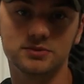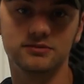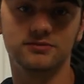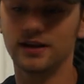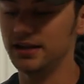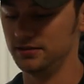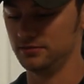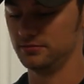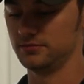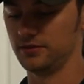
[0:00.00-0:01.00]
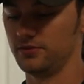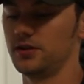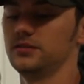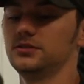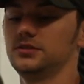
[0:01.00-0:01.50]
we fight, my
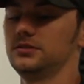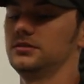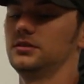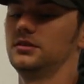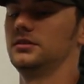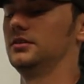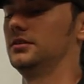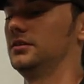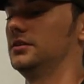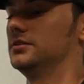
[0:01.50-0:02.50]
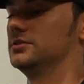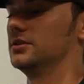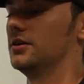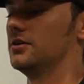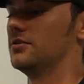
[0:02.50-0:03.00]
friends.
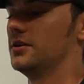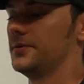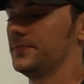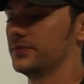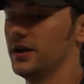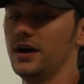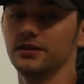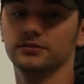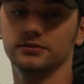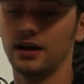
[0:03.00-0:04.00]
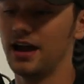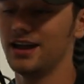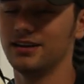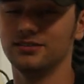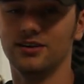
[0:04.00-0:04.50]
So yeah, I
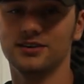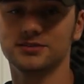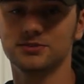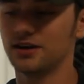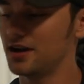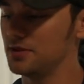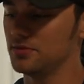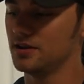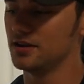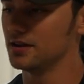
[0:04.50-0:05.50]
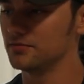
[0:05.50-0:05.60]
had an awesome time.